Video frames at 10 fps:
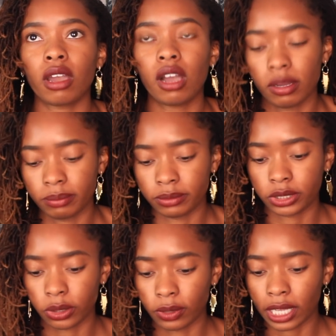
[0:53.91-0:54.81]

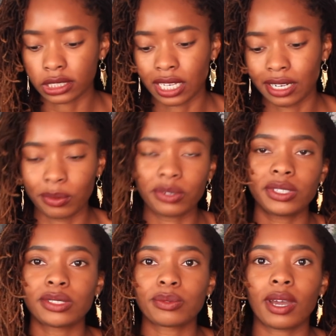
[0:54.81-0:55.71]
So that's kind of one
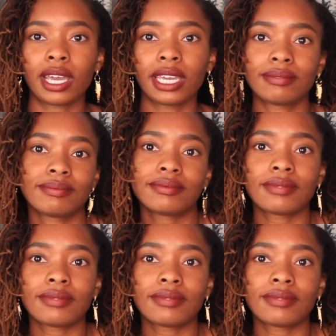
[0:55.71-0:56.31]
reason why